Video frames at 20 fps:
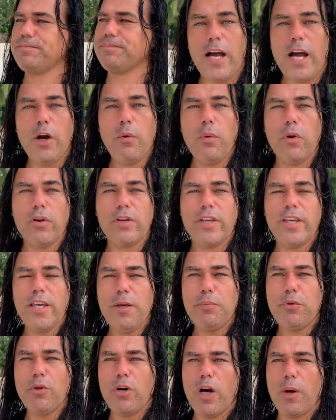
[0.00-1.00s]
I will
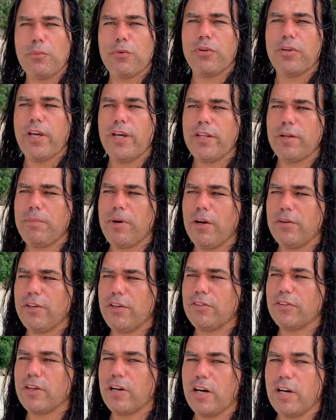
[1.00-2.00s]
keep you up to date about
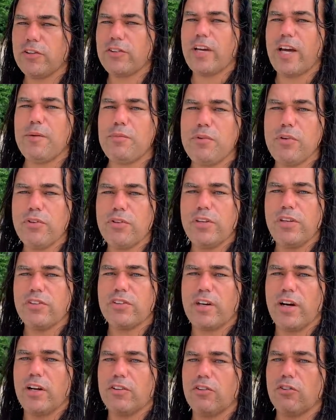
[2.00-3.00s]
these cards. I'm using these
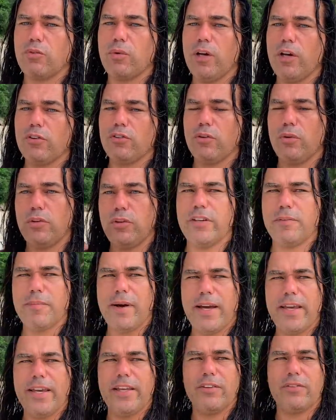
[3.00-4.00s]
cards as well, so it's in
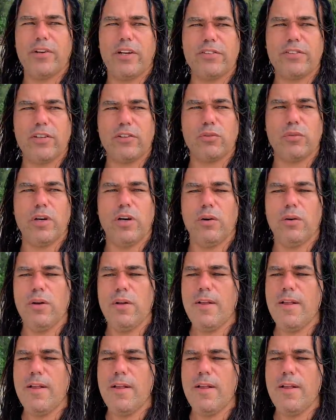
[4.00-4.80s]
my interest as well.